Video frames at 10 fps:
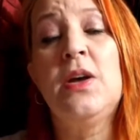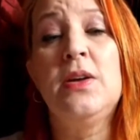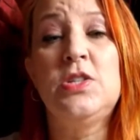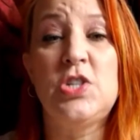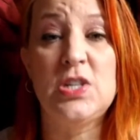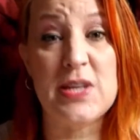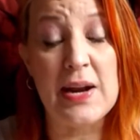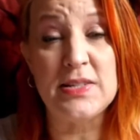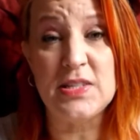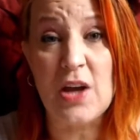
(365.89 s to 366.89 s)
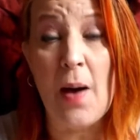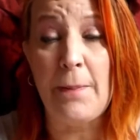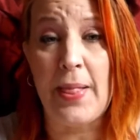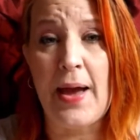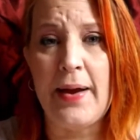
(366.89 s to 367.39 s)
she's at a
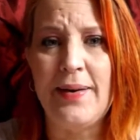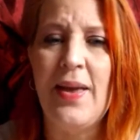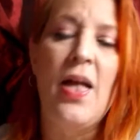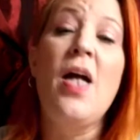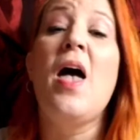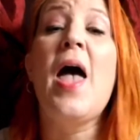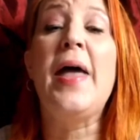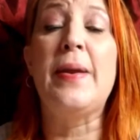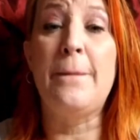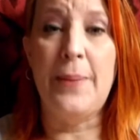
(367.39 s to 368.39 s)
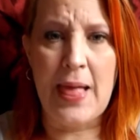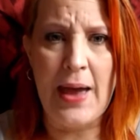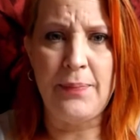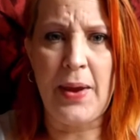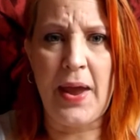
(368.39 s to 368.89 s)
stoplight and a
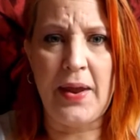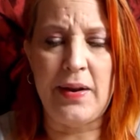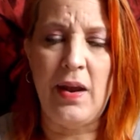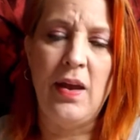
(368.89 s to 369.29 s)
black man